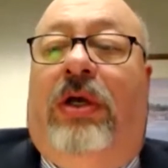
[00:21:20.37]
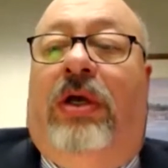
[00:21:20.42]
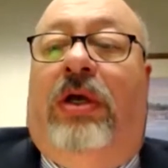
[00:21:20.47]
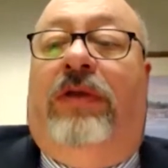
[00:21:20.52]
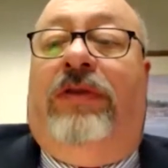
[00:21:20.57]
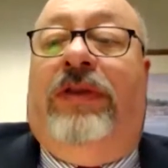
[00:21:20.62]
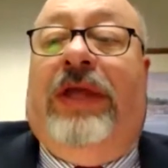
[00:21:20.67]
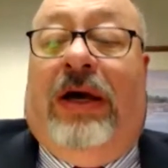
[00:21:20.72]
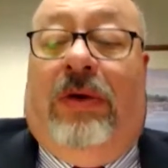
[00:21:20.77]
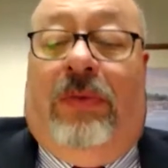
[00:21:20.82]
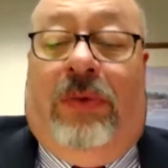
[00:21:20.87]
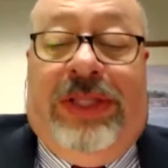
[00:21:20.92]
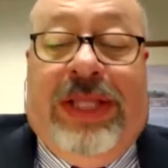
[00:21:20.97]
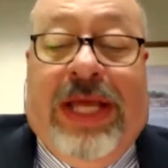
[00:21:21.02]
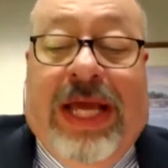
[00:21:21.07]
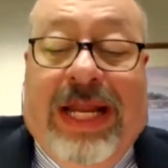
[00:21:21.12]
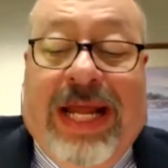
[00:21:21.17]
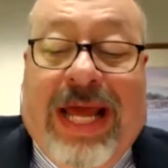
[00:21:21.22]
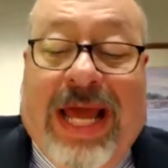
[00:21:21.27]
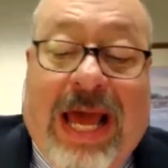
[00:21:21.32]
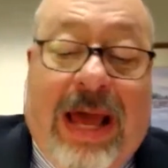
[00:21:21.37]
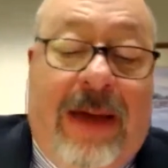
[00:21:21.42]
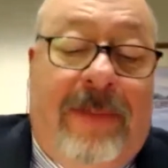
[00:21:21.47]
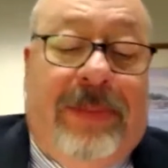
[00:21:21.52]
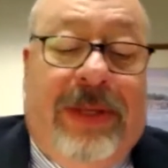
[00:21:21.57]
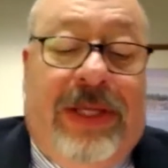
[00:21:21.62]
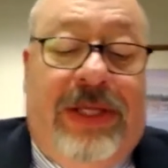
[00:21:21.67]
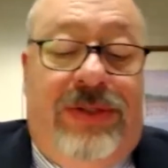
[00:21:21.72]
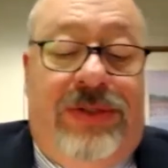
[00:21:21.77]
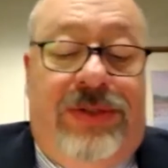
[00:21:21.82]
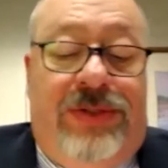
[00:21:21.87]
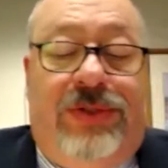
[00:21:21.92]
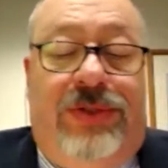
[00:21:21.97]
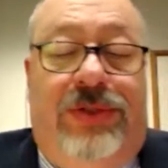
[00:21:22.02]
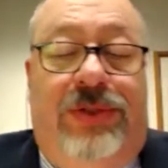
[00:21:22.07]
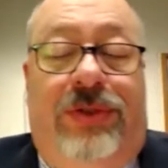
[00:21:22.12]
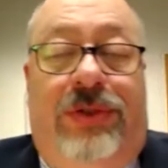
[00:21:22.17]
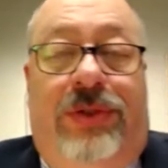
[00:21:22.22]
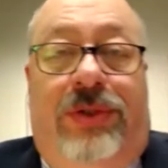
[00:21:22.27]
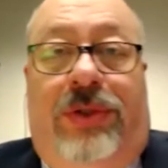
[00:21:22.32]
Now, when that happens,
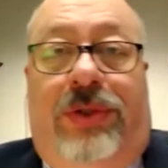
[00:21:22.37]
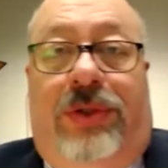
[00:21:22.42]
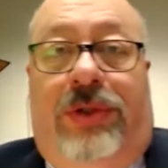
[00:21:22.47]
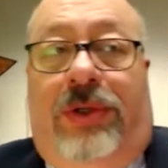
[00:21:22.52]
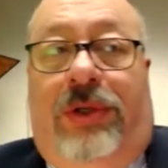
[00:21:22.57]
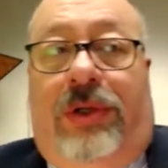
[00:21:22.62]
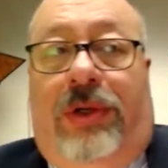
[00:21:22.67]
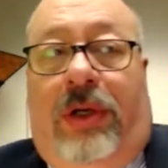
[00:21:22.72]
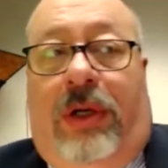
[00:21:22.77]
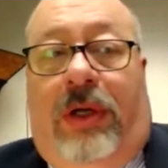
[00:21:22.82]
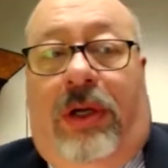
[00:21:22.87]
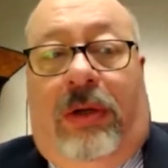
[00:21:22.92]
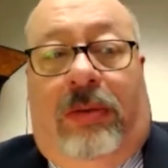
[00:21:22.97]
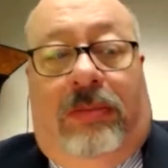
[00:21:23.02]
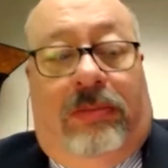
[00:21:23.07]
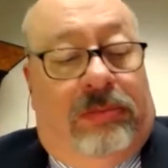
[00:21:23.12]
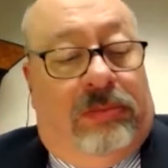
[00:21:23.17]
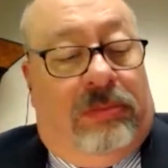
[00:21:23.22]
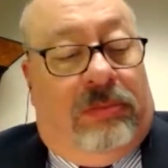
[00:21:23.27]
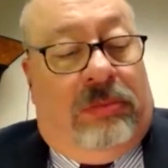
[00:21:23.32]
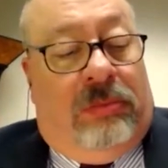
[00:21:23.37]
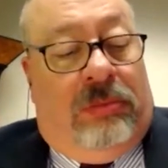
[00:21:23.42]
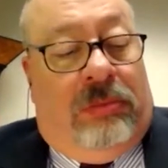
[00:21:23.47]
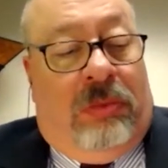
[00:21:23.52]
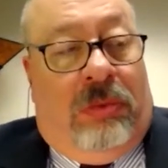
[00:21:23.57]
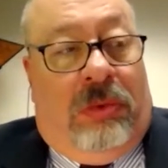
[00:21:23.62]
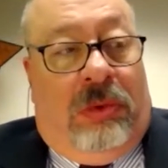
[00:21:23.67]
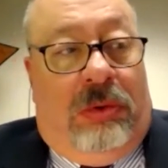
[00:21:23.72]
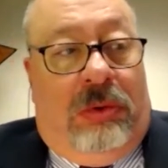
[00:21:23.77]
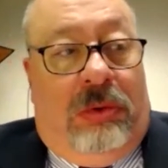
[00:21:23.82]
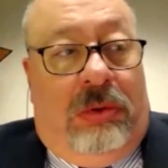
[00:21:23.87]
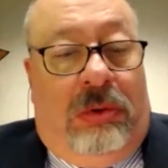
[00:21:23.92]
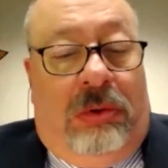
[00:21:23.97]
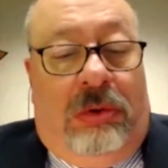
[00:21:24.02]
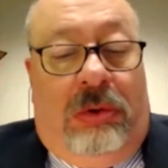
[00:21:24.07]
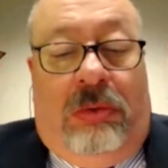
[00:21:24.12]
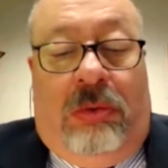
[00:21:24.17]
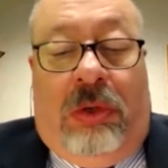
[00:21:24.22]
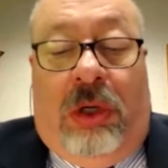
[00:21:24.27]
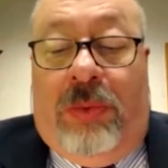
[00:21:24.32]
um,
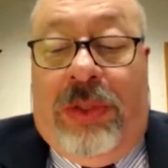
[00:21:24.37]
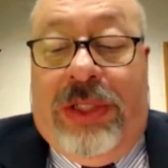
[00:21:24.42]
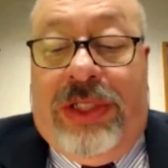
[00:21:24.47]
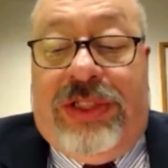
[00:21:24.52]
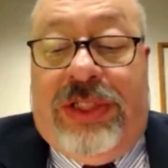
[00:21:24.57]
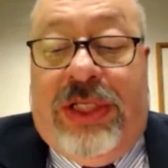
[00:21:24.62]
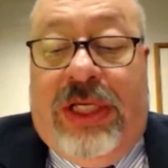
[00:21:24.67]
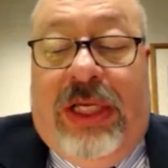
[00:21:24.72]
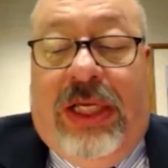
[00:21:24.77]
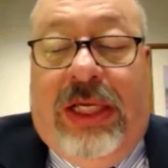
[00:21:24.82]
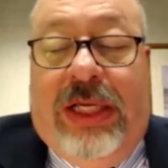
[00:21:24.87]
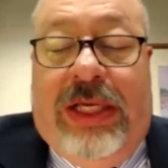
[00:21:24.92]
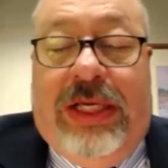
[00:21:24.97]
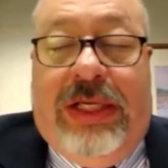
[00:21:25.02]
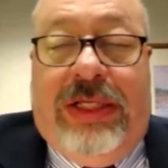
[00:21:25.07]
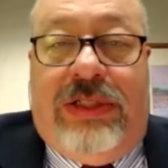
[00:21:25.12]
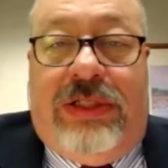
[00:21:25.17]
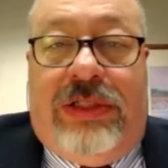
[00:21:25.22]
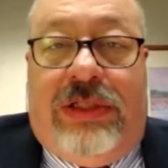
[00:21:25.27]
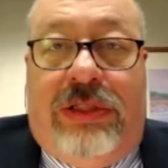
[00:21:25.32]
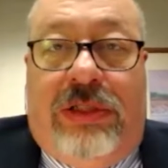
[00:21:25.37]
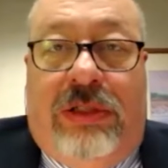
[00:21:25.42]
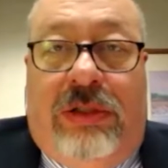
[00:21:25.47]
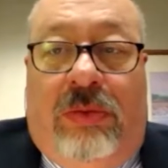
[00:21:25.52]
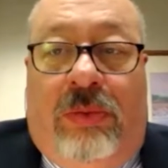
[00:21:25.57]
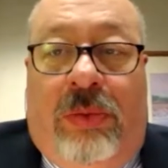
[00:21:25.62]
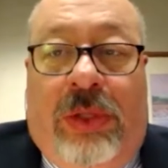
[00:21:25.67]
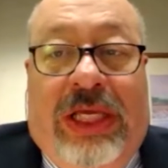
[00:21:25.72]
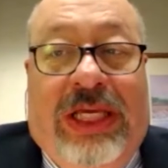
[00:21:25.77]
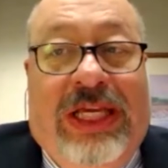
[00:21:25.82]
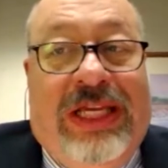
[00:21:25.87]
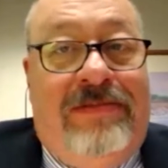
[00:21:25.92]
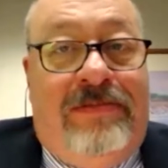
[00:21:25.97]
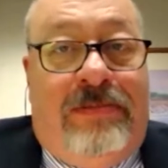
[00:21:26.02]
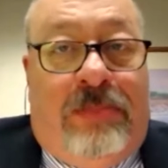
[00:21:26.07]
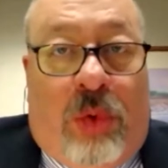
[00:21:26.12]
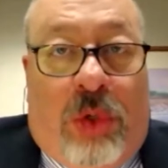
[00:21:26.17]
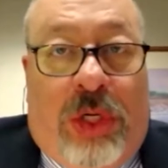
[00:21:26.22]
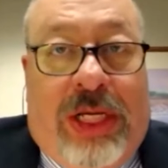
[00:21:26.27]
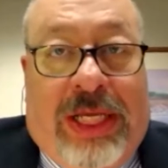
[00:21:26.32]
what we see is we can
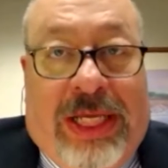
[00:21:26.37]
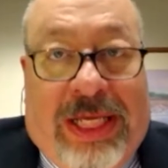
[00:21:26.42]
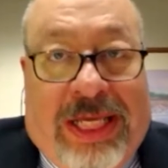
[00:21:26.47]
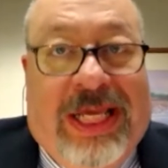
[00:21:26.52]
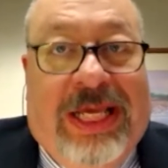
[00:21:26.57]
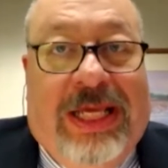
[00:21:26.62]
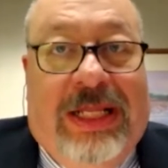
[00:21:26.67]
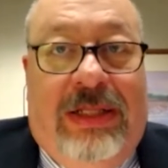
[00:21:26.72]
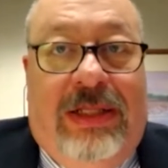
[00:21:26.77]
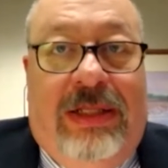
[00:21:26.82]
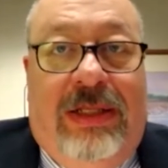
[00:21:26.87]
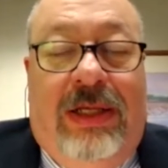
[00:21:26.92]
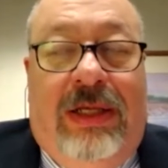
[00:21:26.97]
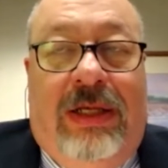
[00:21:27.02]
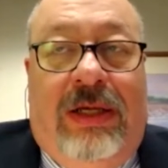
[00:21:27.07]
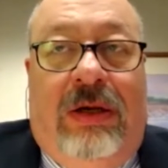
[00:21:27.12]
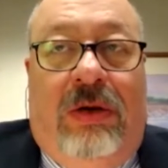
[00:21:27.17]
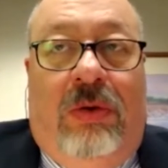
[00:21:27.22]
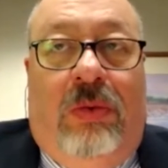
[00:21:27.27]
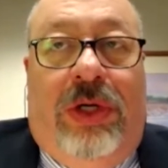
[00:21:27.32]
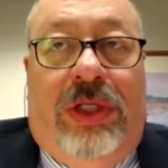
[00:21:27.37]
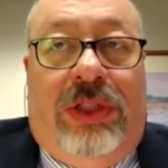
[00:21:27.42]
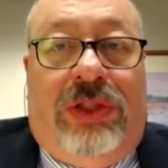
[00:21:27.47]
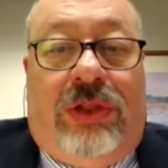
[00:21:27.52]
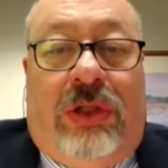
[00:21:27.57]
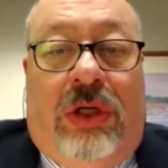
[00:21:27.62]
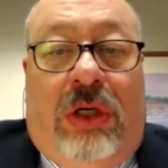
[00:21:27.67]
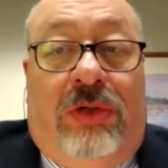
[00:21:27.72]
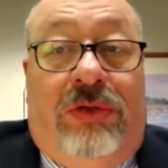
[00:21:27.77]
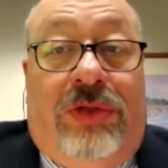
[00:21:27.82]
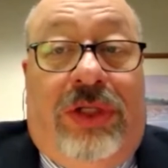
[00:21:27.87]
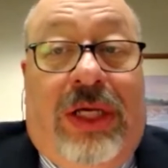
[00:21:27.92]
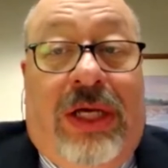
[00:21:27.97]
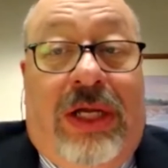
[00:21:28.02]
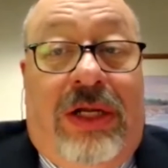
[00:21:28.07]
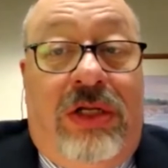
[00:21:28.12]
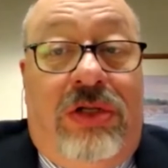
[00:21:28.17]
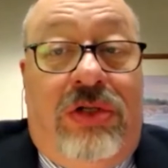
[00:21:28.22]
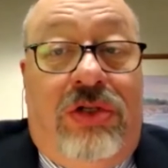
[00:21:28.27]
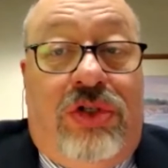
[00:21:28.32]
bring in what is called the
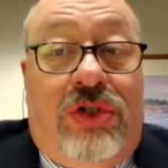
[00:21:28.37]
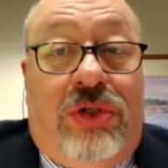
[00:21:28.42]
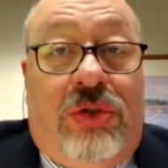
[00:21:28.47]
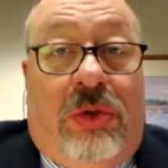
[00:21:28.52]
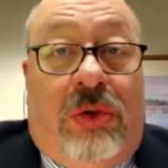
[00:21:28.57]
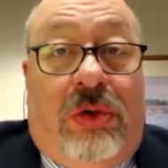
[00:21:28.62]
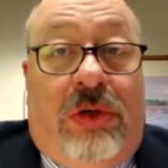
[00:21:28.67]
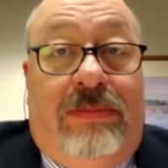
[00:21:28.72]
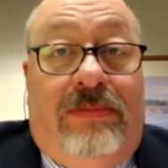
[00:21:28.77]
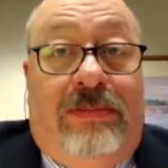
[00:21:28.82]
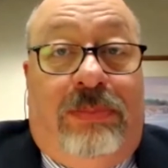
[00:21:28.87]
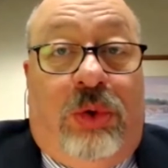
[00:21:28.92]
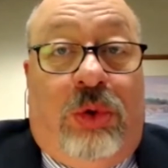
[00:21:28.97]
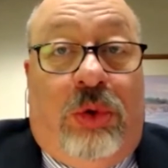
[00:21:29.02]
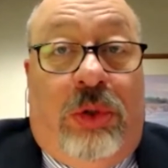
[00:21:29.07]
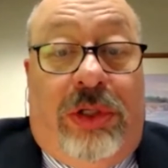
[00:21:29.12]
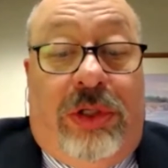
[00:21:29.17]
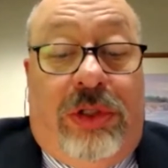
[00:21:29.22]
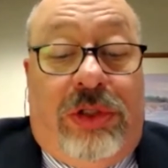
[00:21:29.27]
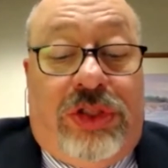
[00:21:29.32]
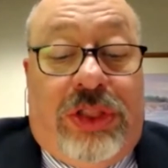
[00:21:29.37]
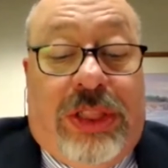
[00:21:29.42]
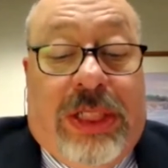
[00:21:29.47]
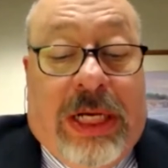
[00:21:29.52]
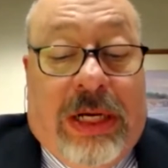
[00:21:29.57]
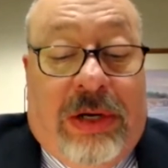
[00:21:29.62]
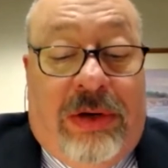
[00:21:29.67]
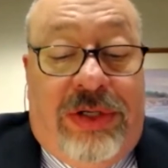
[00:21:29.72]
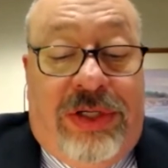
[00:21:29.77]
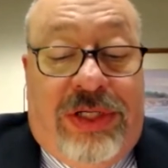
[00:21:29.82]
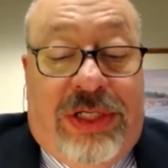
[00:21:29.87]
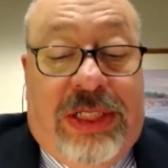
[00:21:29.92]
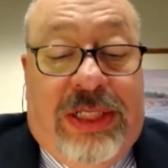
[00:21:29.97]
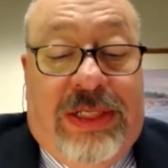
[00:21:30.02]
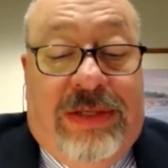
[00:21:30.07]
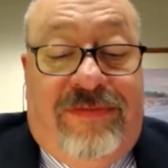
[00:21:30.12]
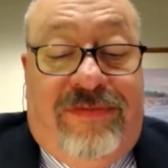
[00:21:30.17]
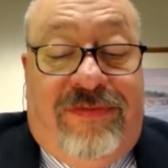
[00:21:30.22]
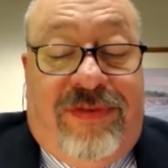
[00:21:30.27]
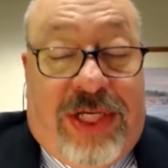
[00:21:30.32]
Uninsured Employers Guarantee
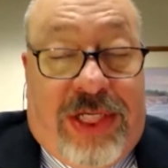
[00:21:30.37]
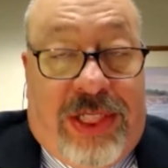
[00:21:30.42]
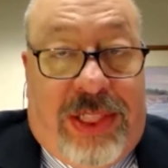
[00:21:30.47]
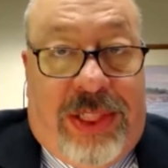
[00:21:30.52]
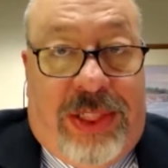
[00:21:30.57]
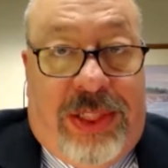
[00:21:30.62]
Fund.